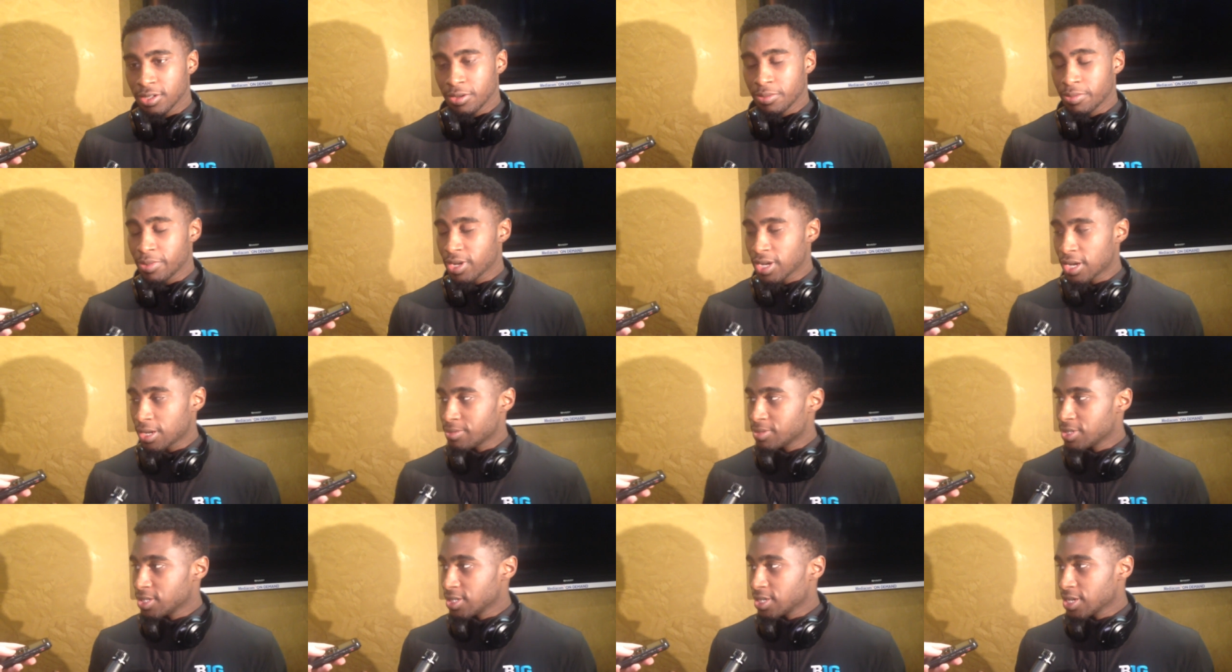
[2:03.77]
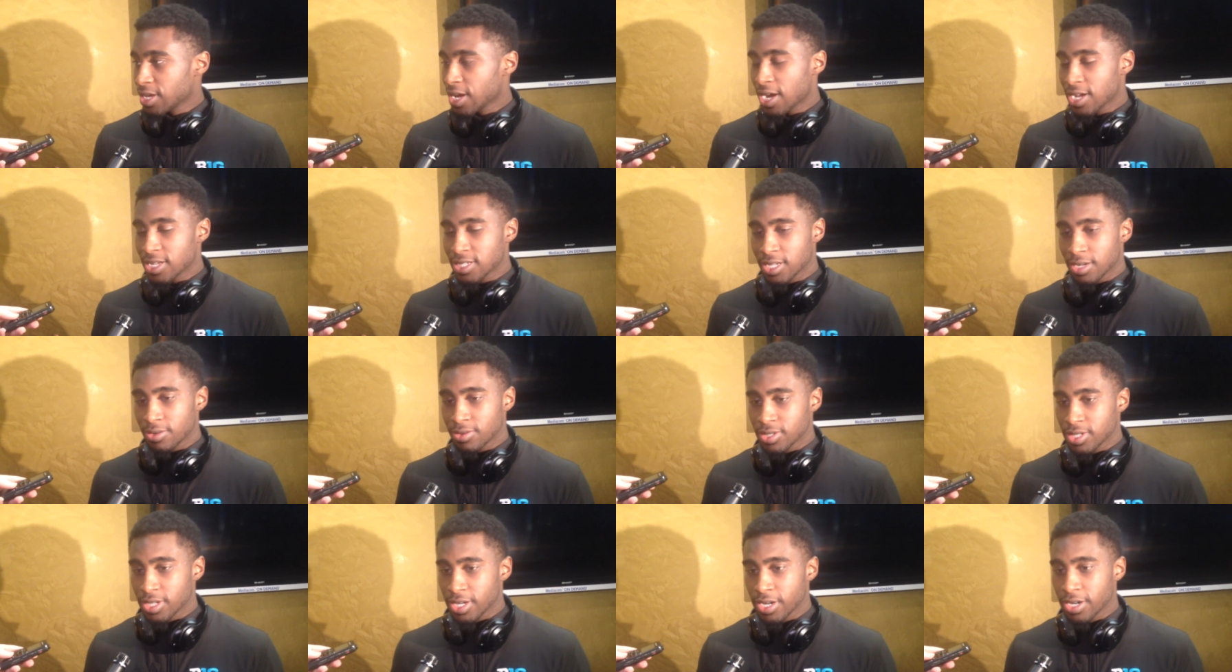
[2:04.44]
big ups to the guys that
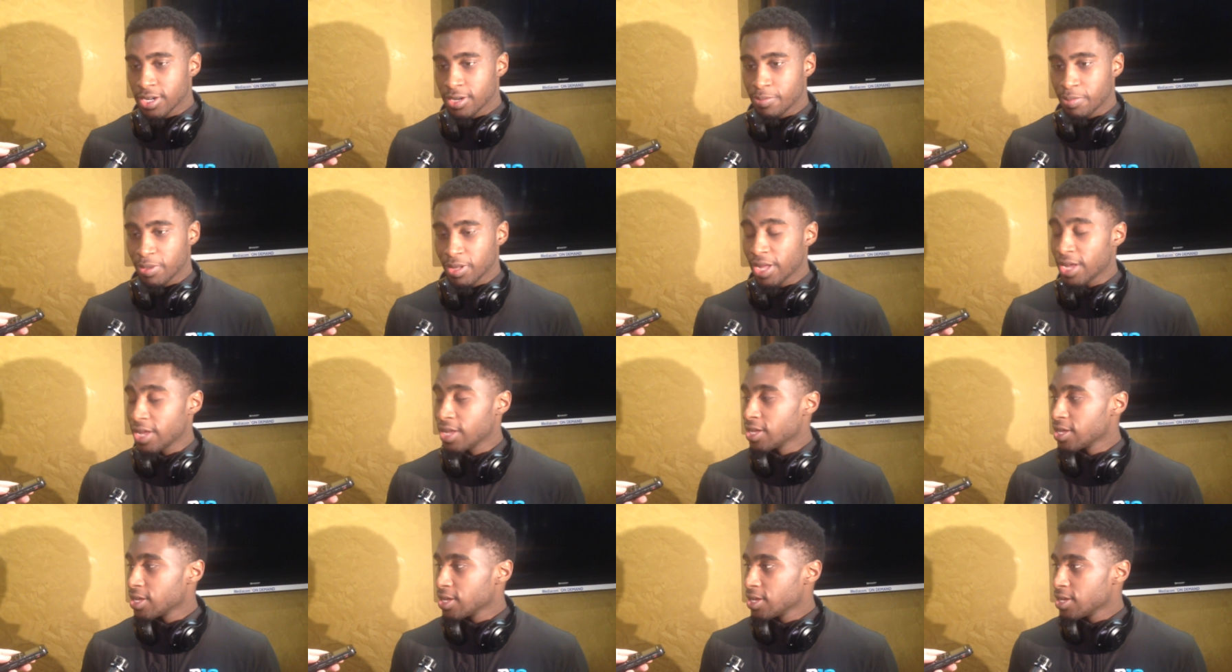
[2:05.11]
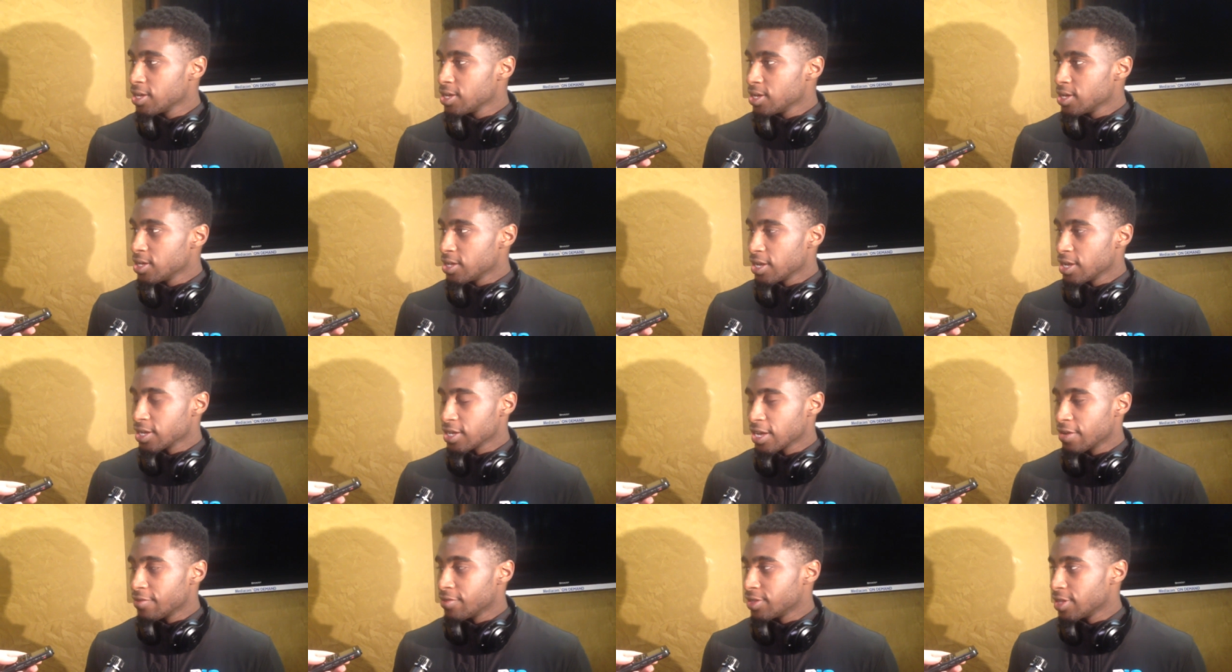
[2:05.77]
was here to play. That
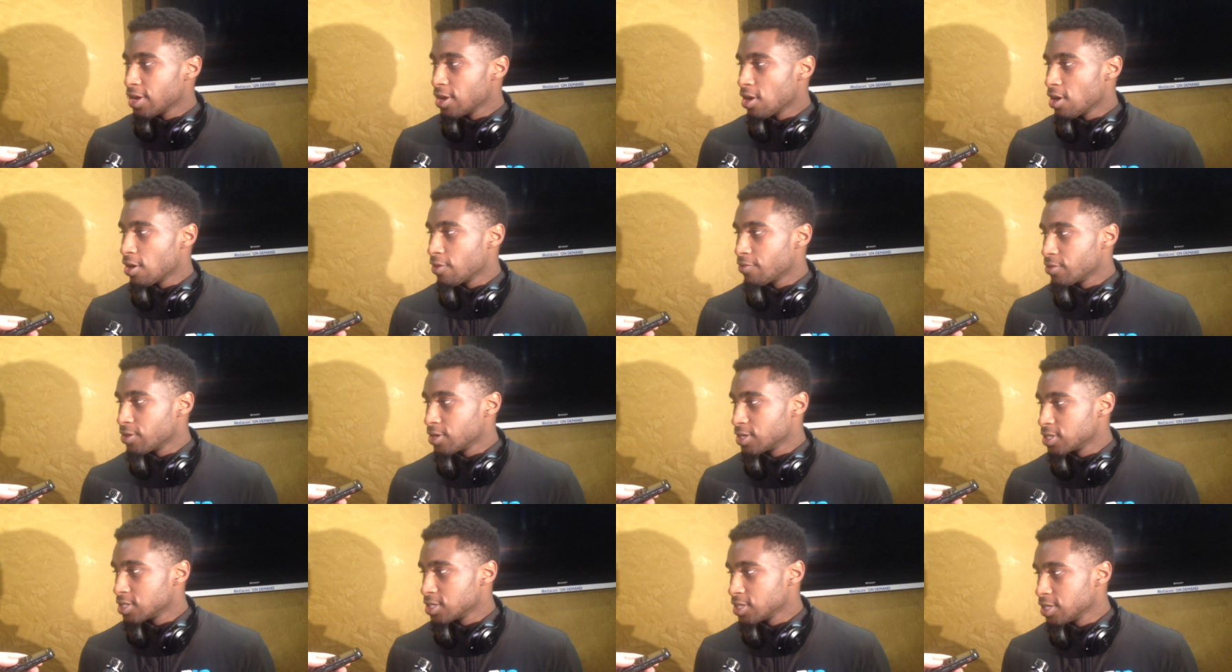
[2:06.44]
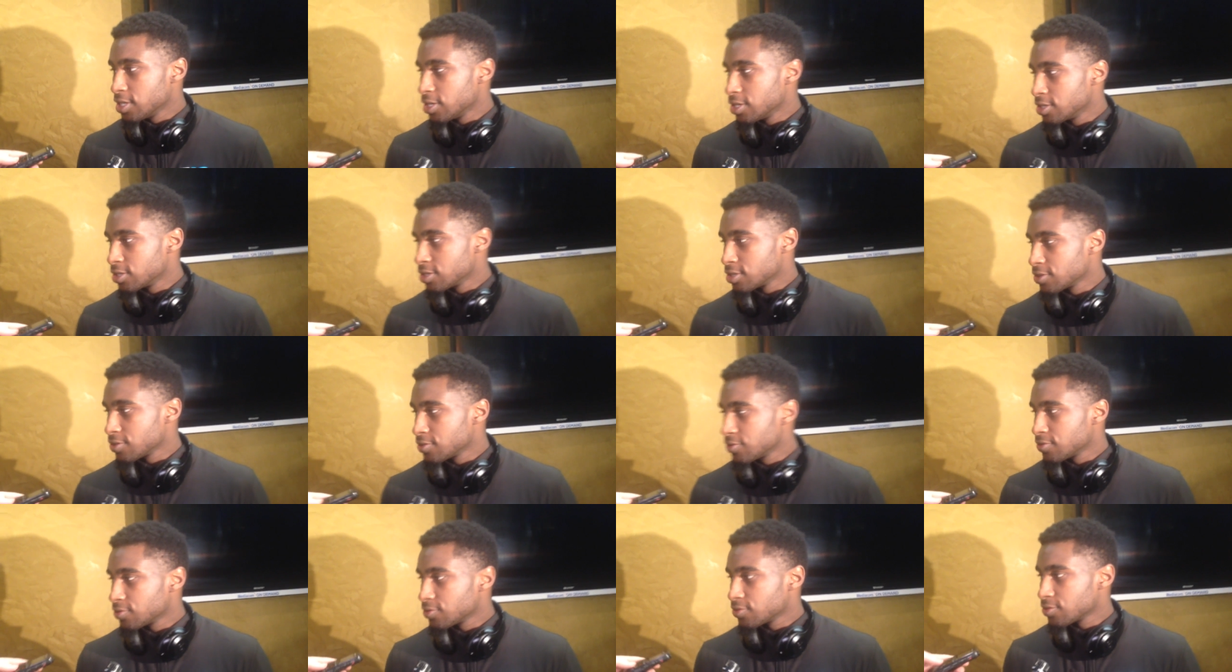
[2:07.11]
gave it all for us series.
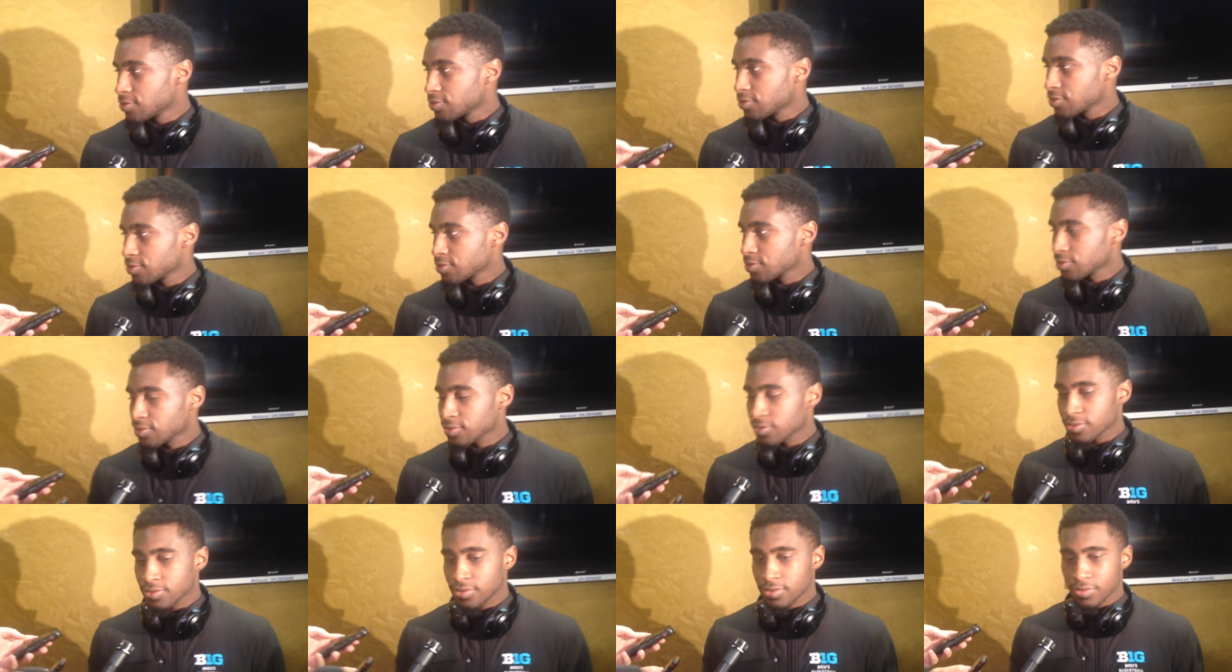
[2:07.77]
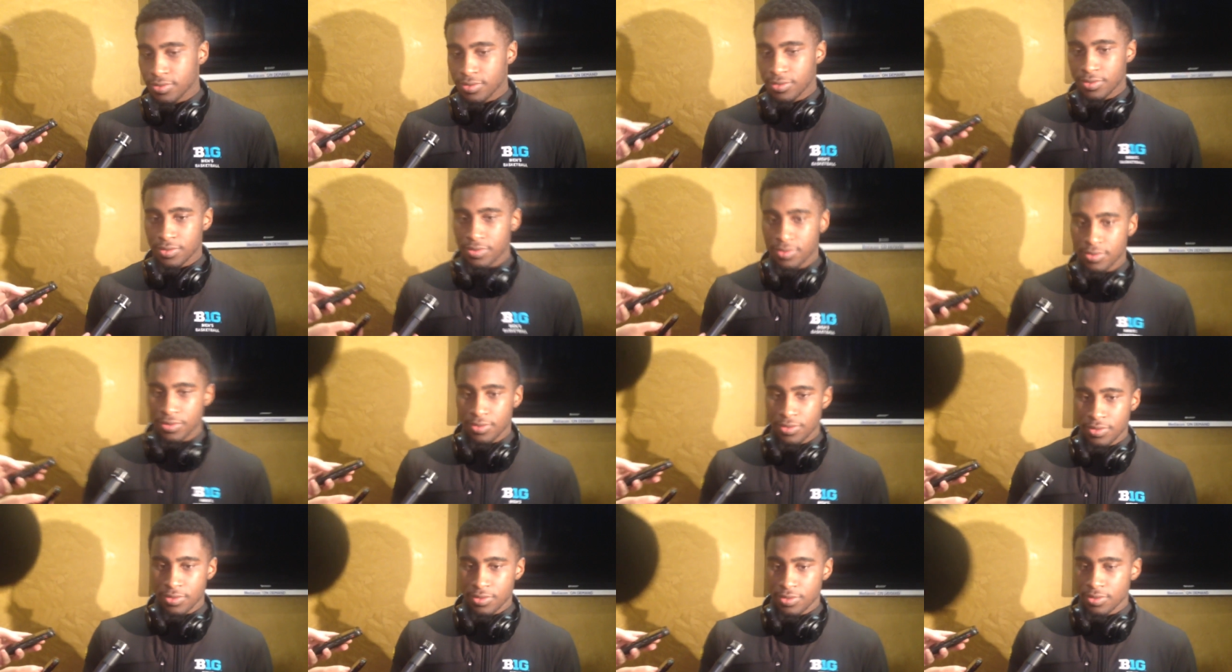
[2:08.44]
You guys seem to have,
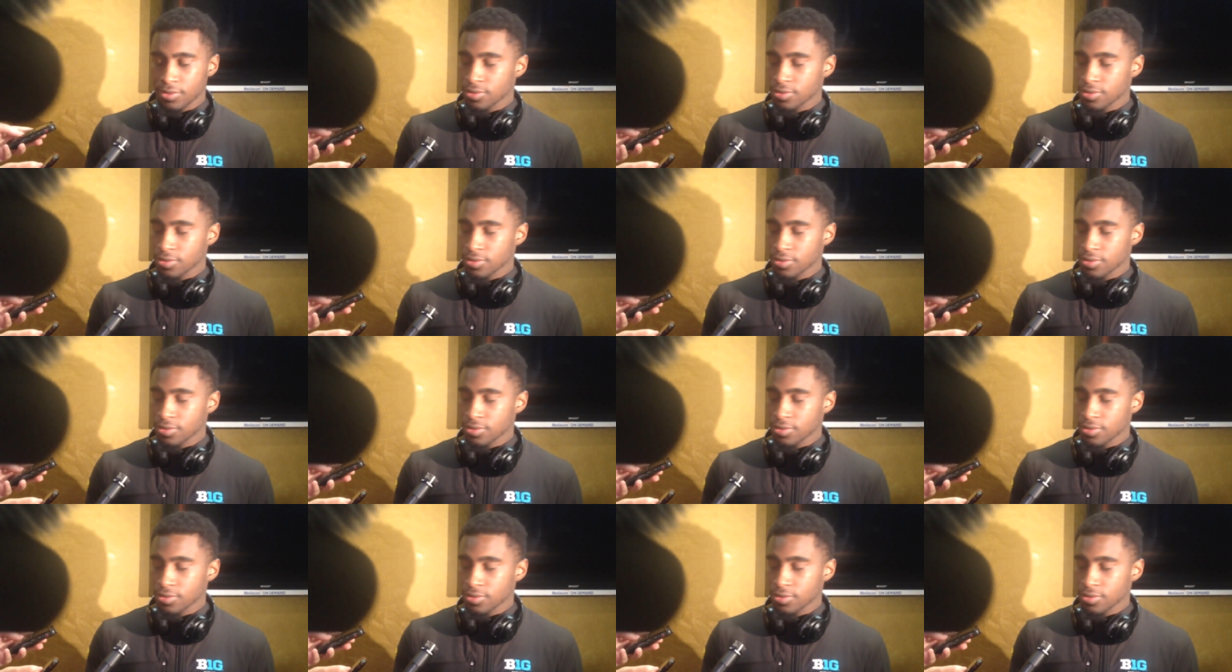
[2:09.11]
you know, a